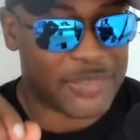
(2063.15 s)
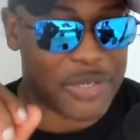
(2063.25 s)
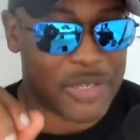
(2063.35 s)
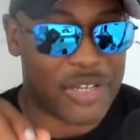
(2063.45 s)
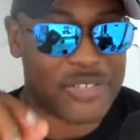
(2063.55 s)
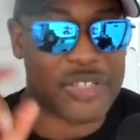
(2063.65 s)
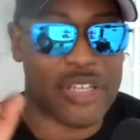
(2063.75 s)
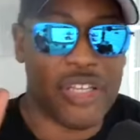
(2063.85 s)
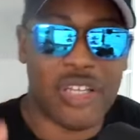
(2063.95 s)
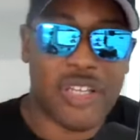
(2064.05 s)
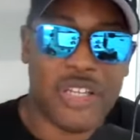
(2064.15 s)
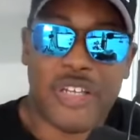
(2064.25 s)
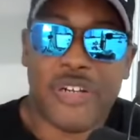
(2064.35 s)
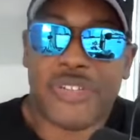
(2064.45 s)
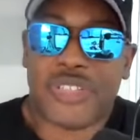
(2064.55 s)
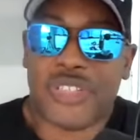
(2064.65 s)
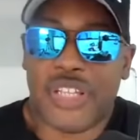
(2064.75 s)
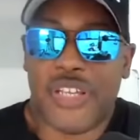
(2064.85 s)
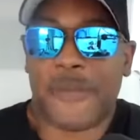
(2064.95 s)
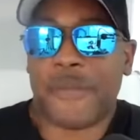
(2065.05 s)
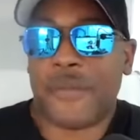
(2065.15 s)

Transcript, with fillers: because here's the thing.